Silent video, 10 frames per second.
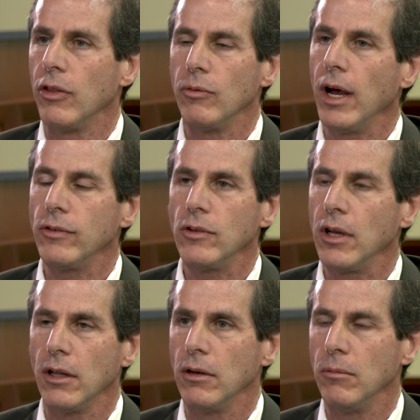The rest
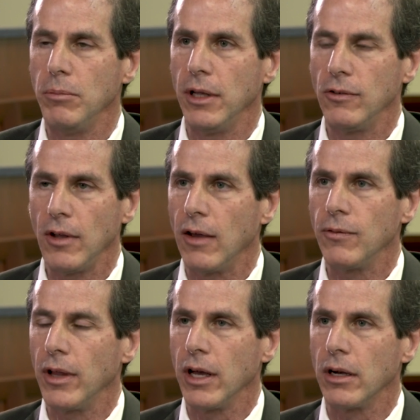can be
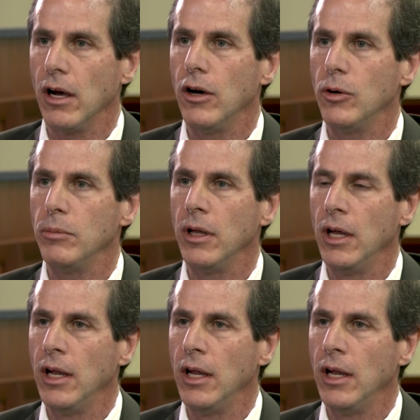safely at home.